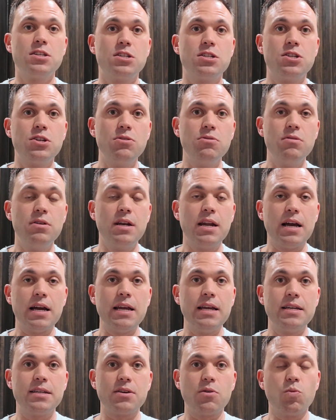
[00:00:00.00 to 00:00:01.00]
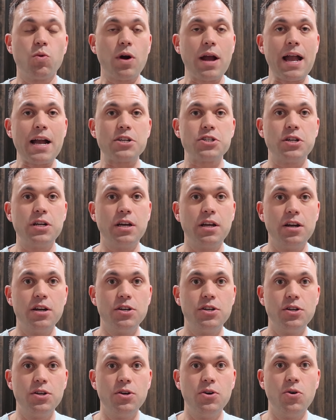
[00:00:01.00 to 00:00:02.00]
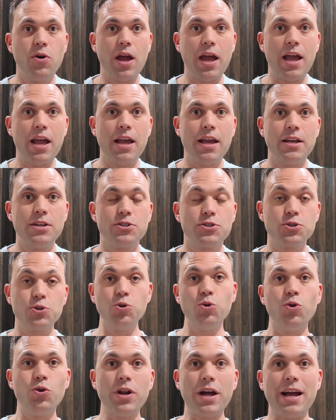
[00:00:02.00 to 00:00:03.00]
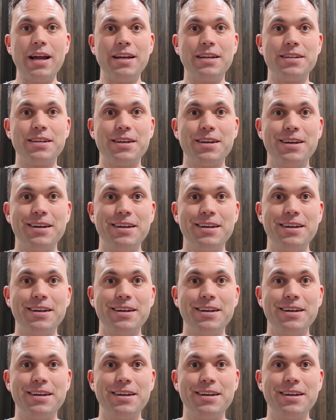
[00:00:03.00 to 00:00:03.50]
Tonight, we're actually gonna do a school night